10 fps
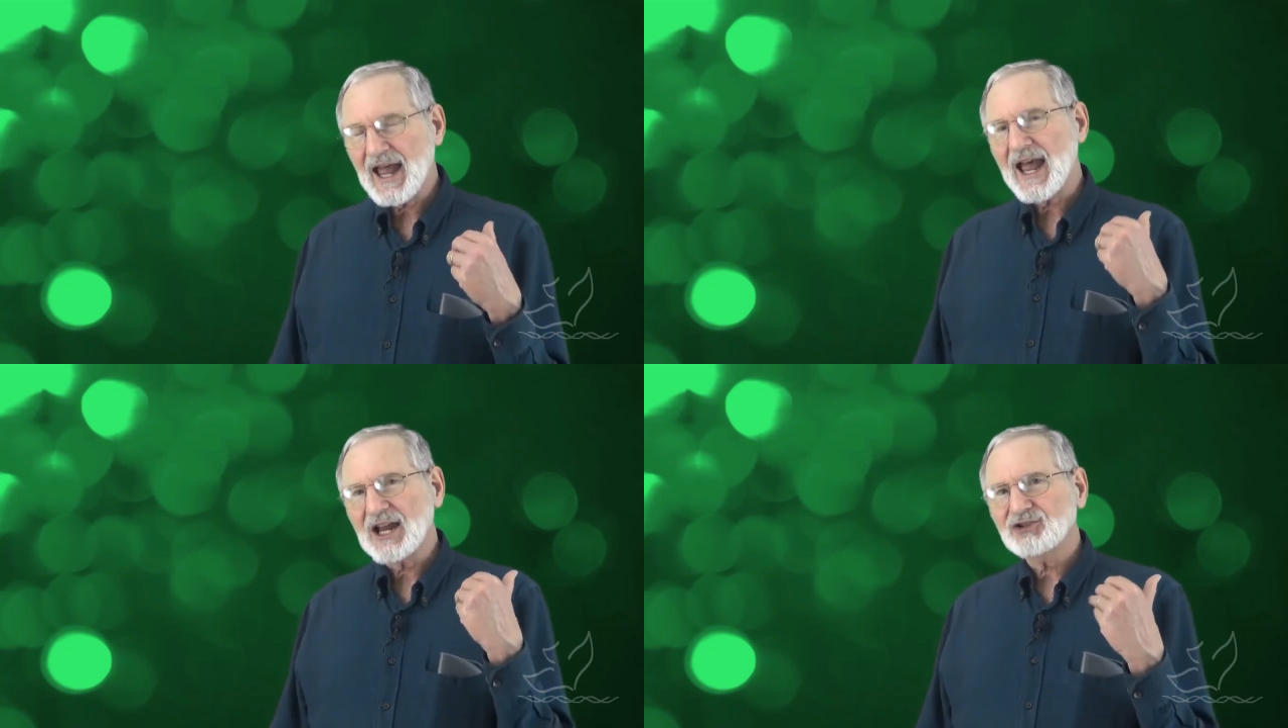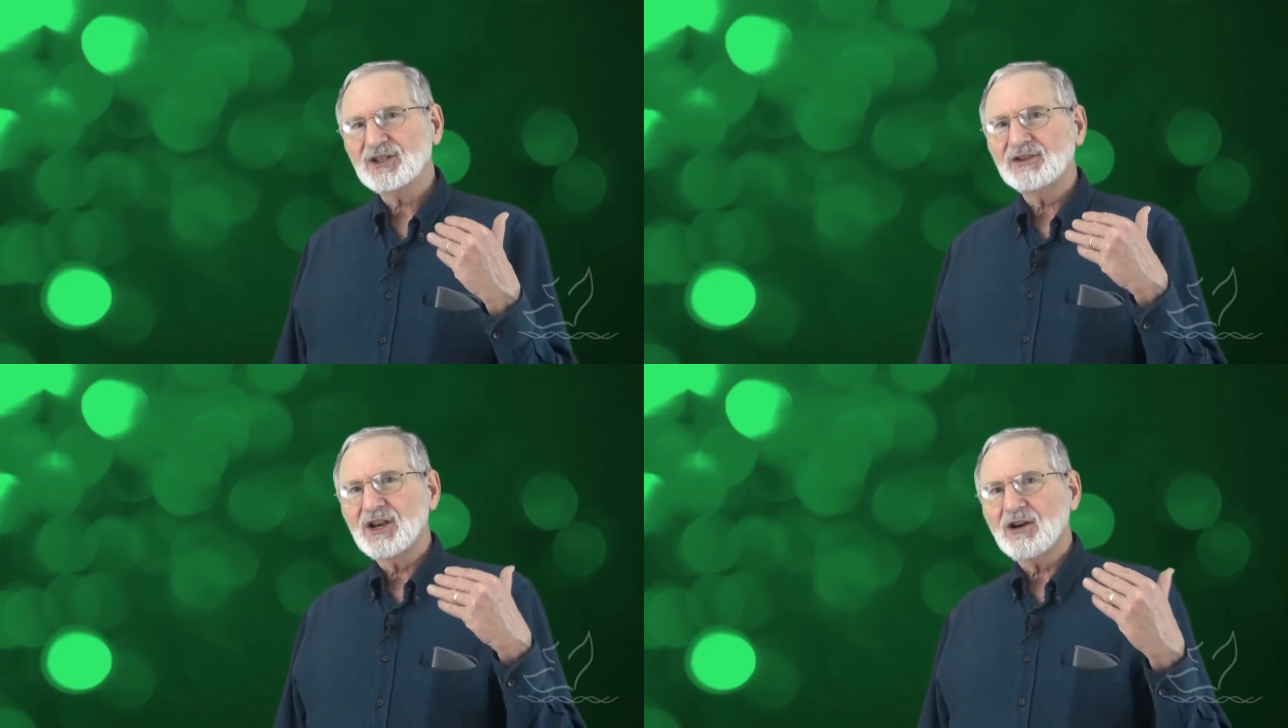
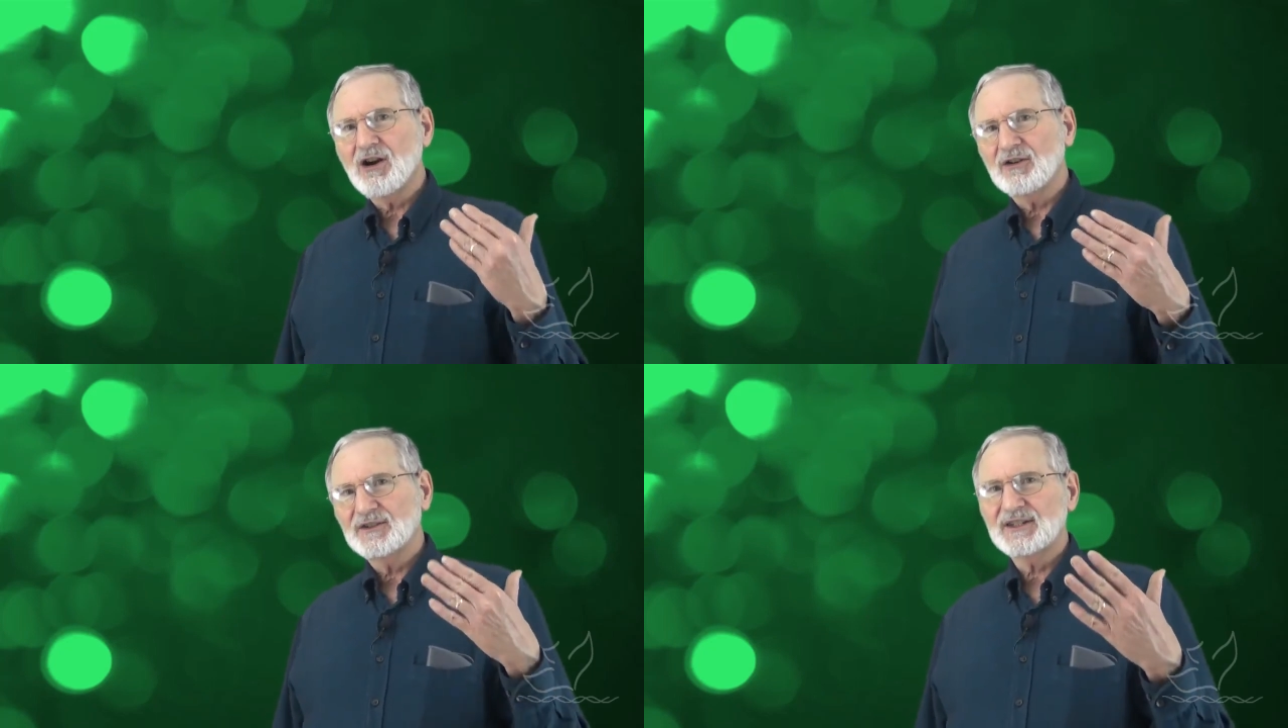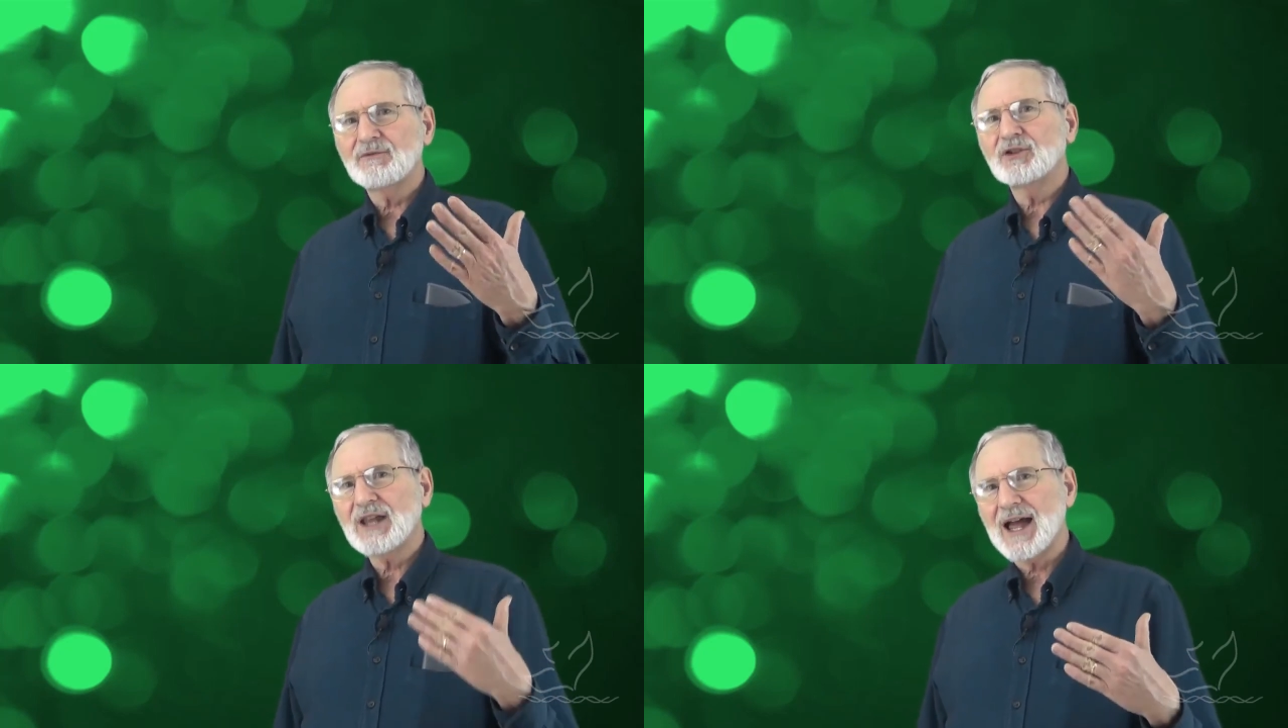actually there are
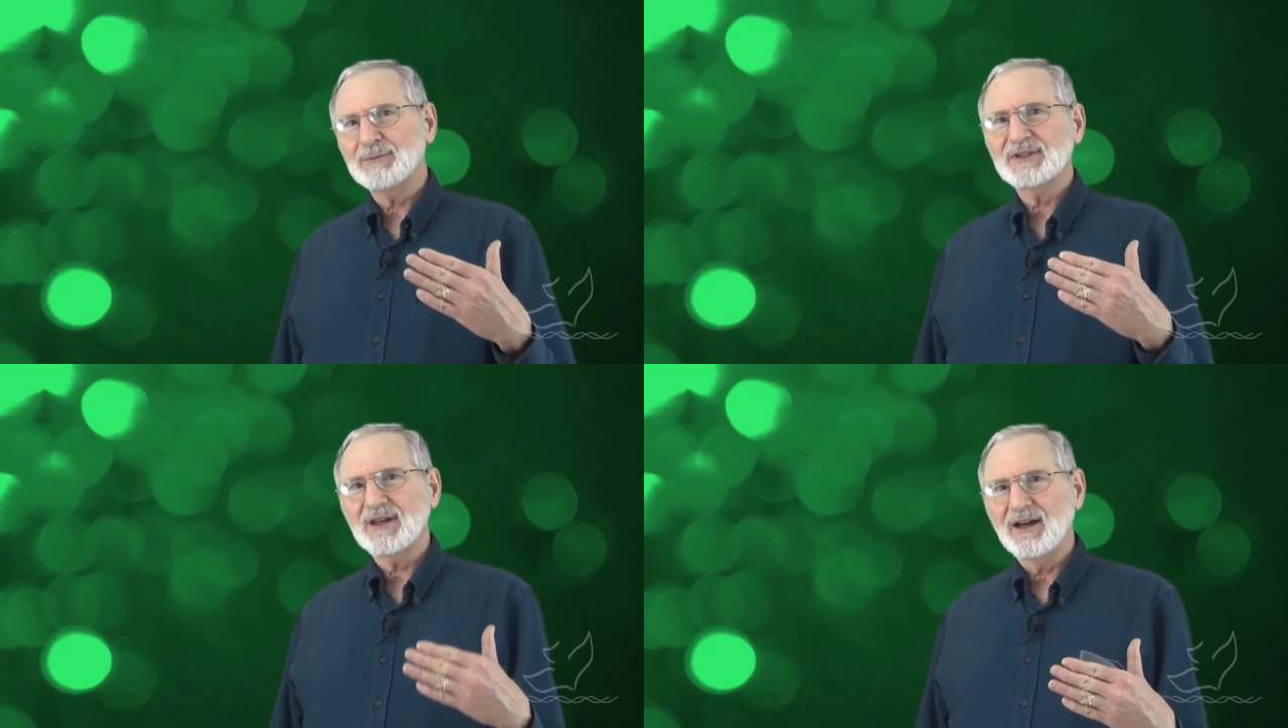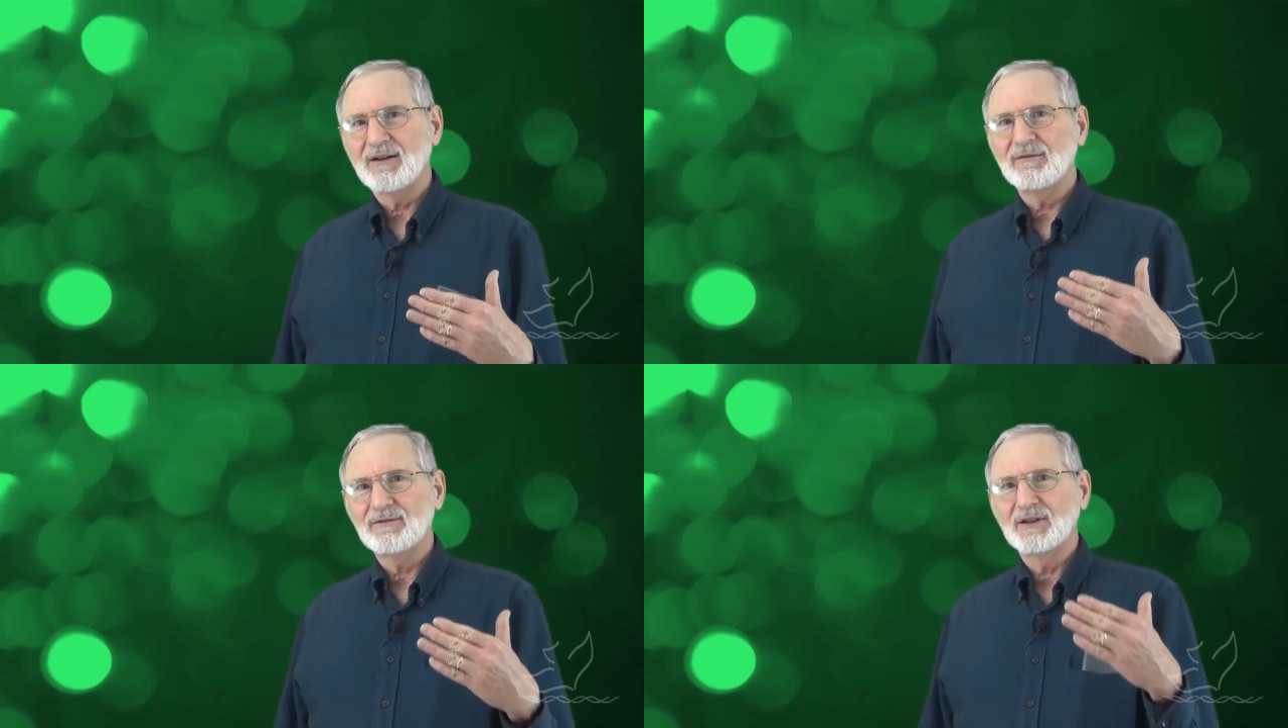several types
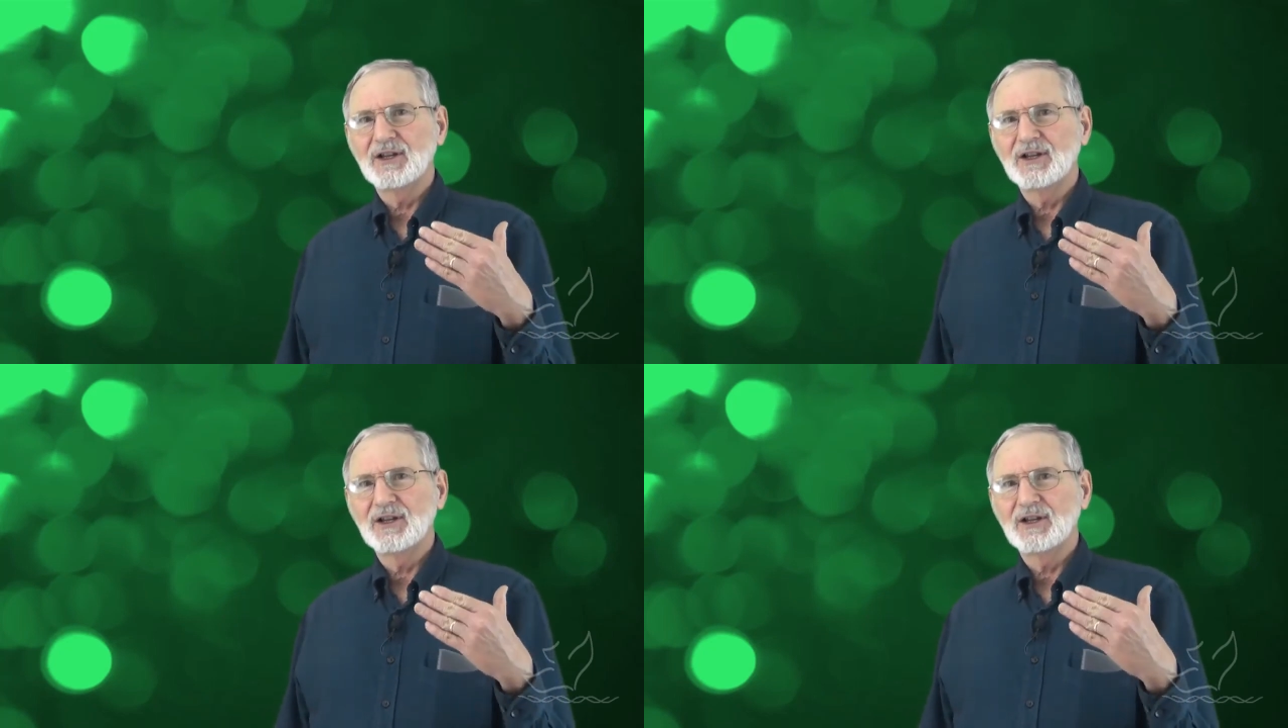of